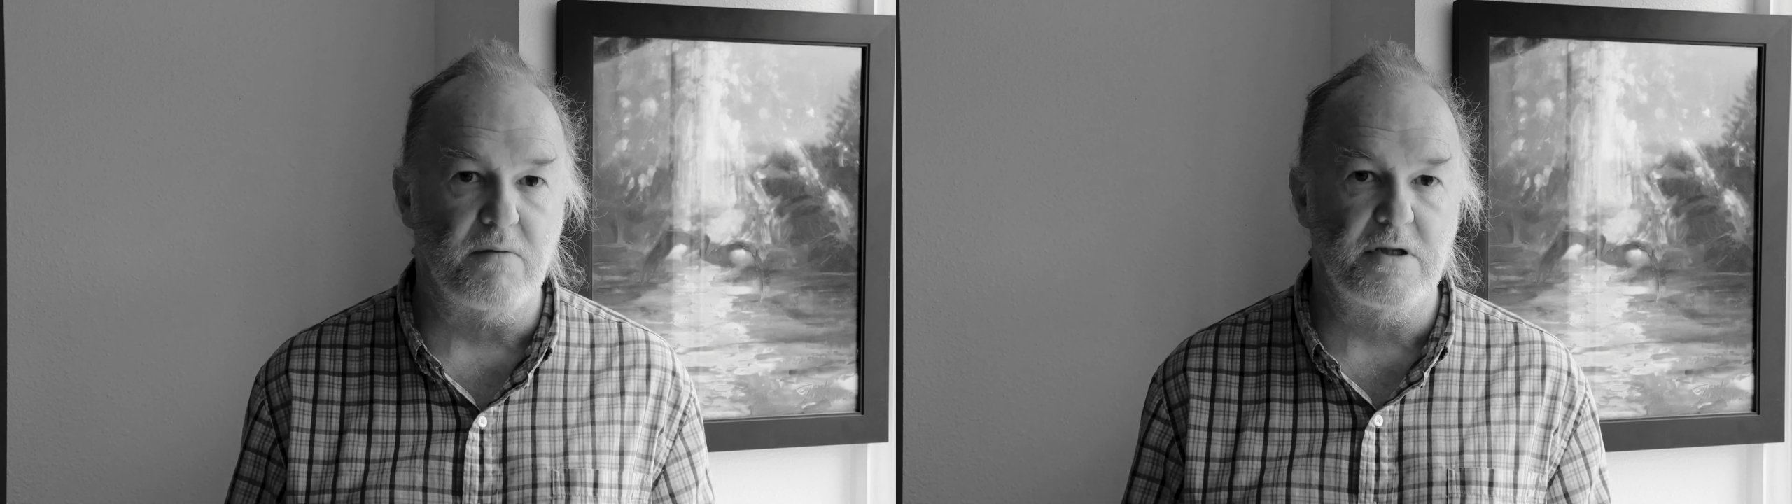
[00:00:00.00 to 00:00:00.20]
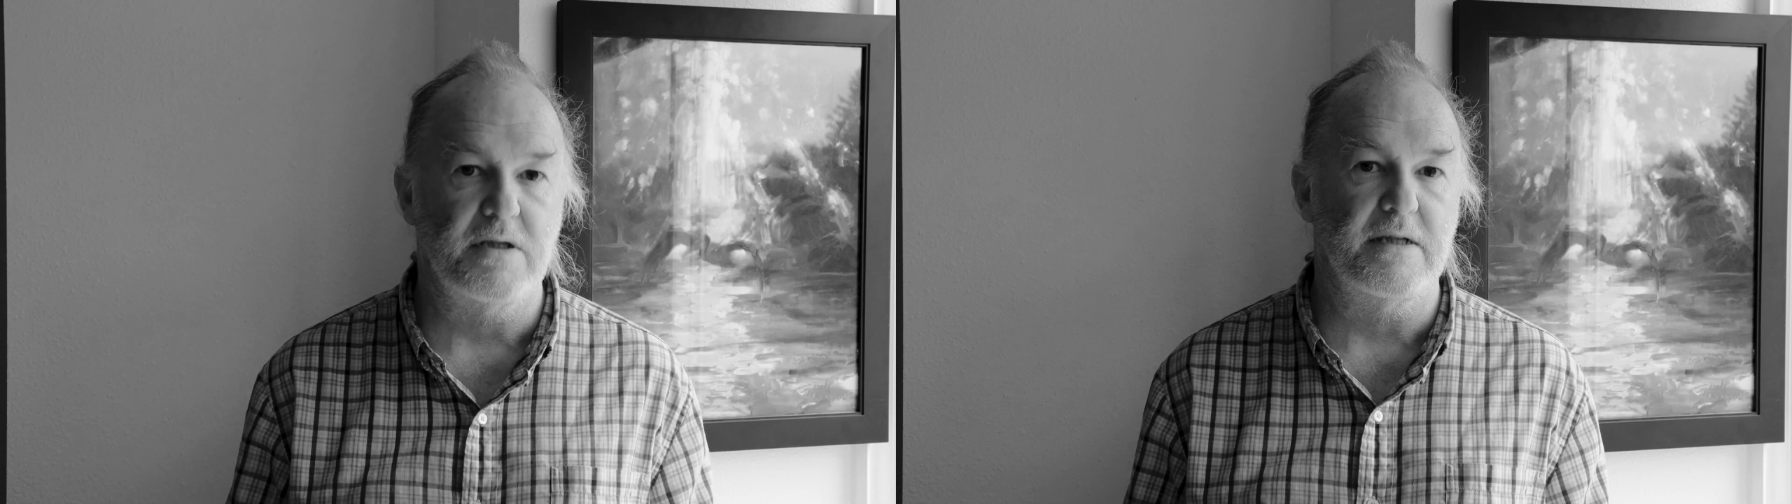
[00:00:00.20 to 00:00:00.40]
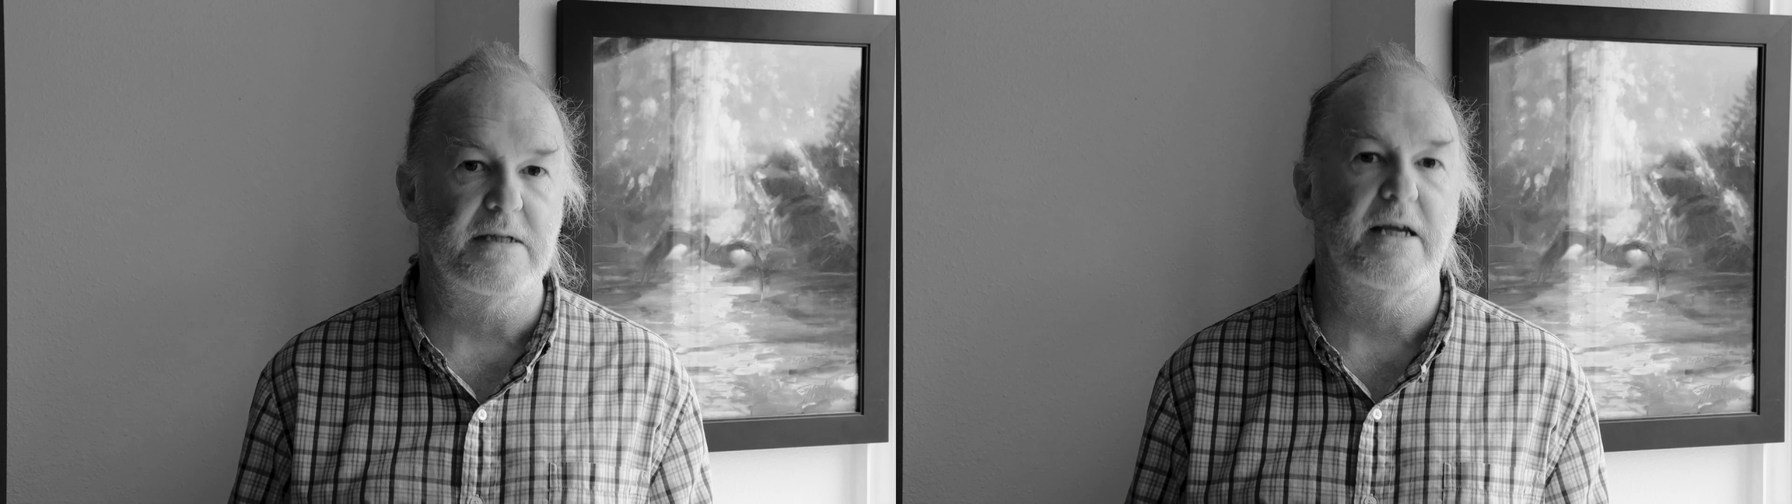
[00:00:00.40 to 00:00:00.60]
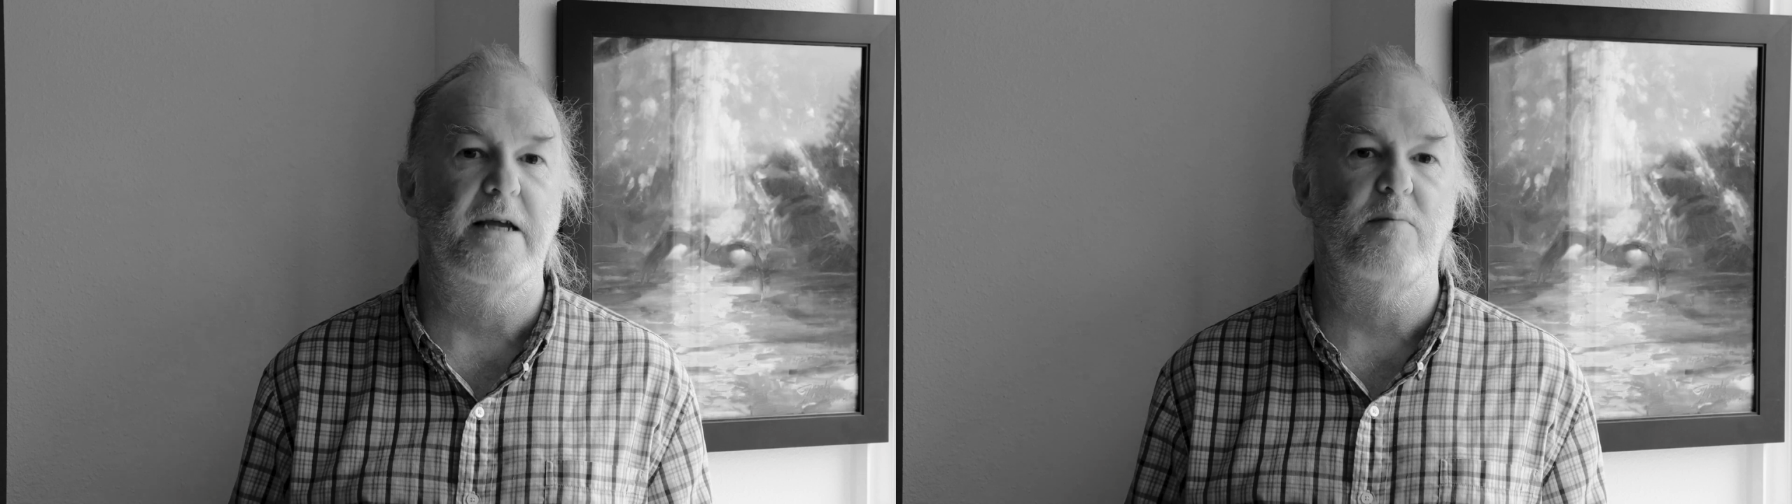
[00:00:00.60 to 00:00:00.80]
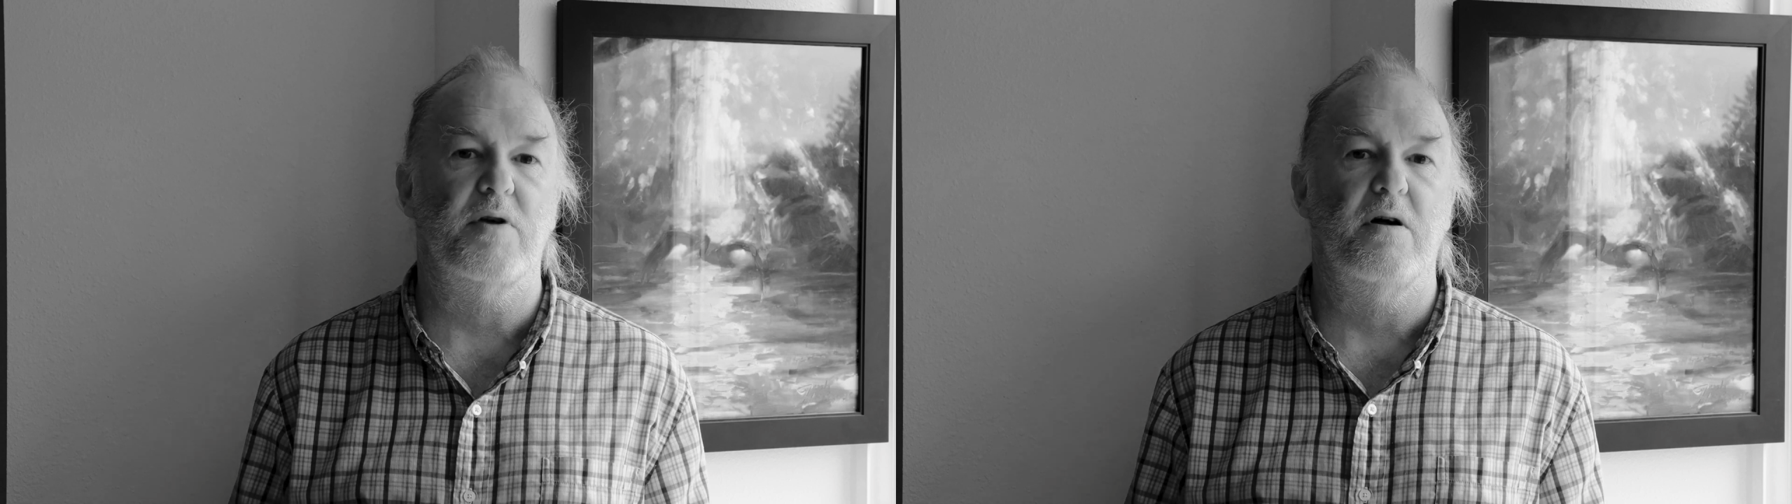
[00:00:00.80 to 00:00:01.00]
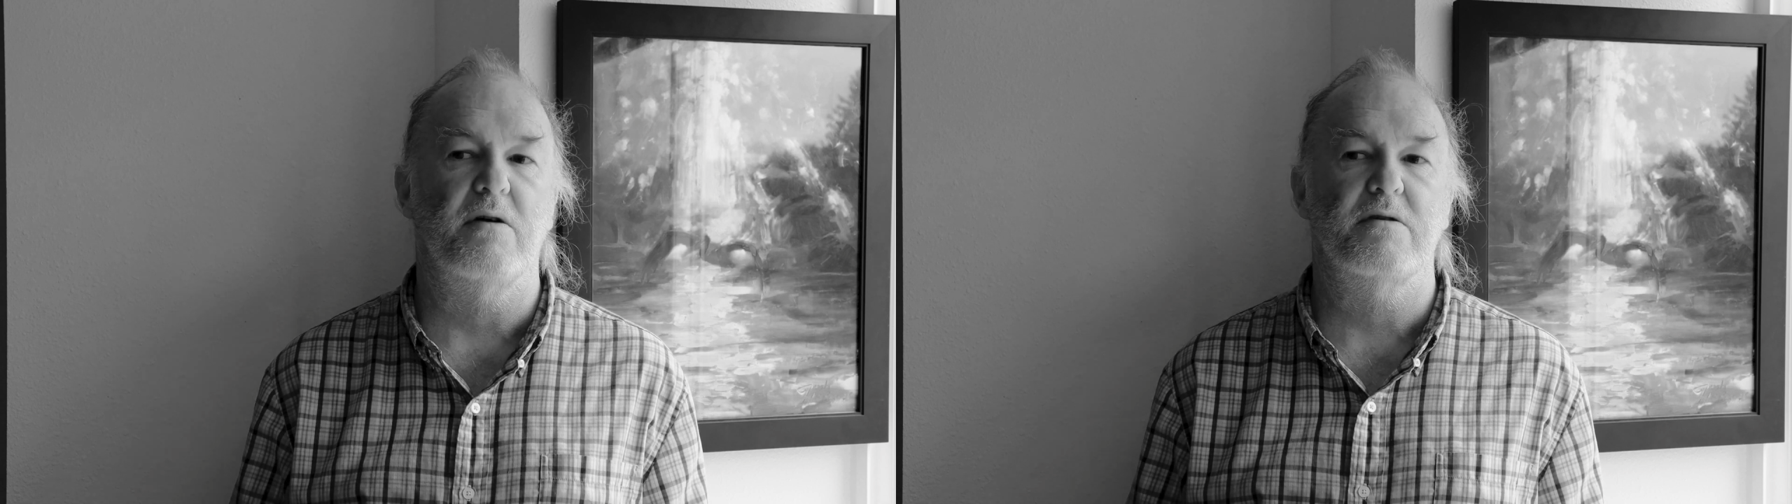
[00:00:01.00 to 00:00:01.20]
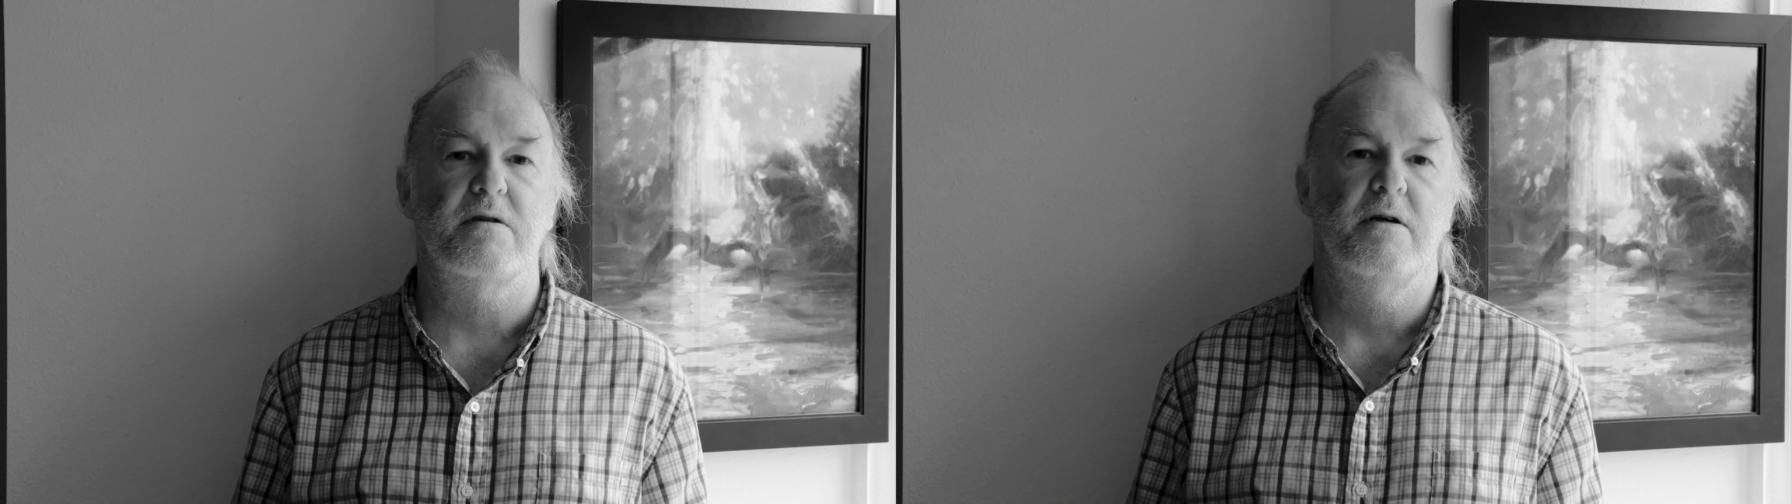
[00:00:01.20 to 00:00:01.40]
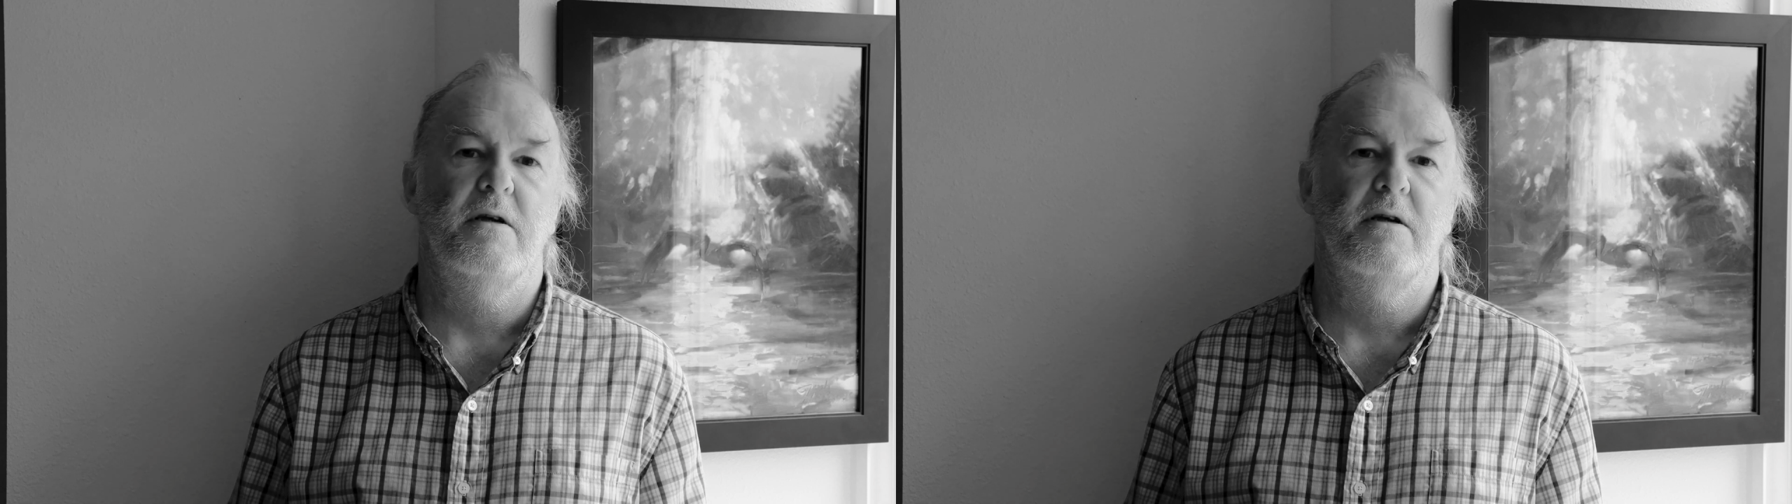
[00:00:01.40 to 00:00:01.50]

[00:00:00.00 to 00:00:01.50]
which is insane because